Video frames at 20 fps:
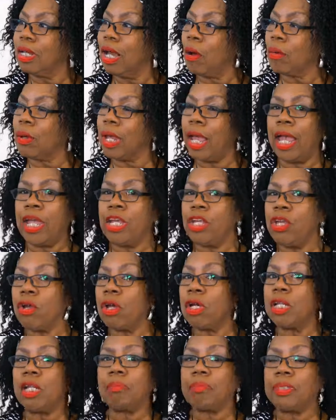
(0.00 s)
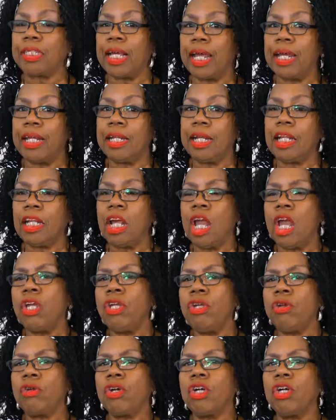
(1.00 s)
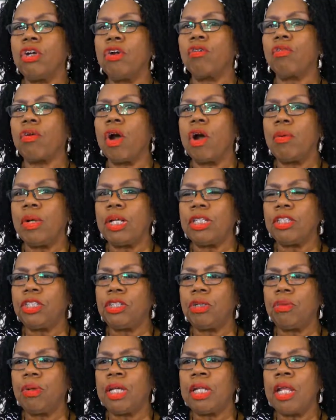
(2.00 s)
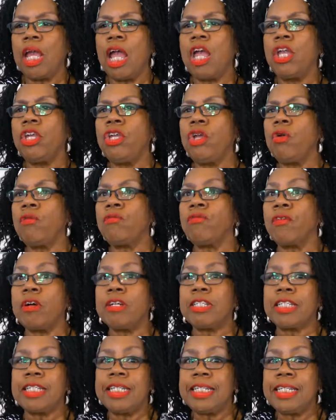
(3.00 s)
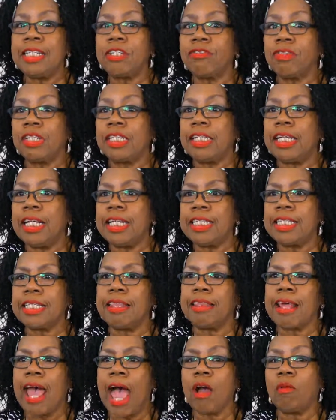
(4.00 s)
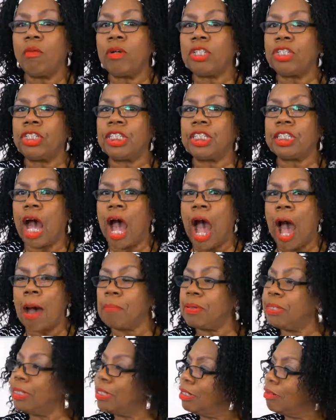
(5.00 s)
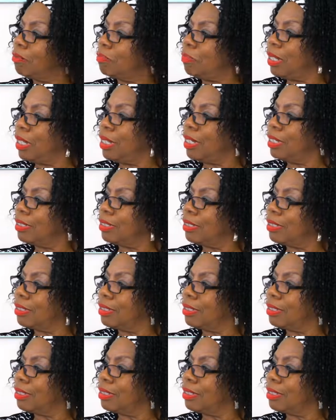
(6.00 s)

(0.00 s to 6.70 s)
Okay, you can obtain it. You can grow into it. You first need to release that which is opposite of peace.